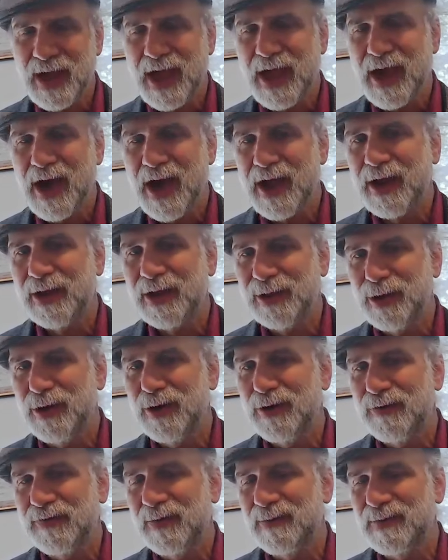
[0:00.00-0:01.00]
AI can
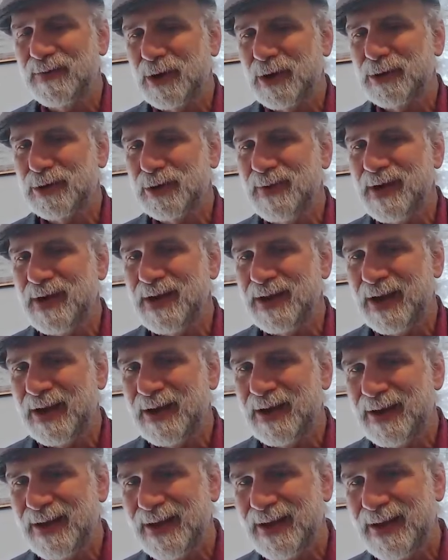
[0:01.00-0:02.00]
learn from social
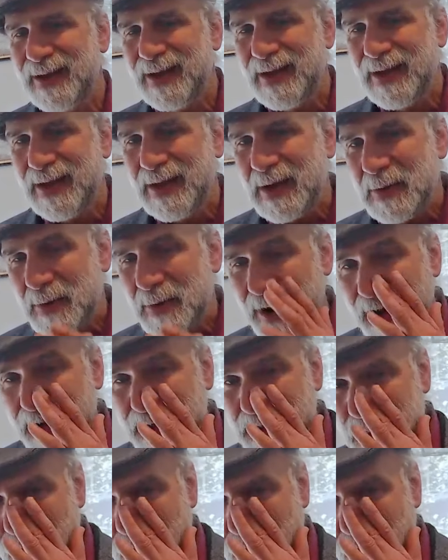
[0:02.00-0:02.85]
media, where I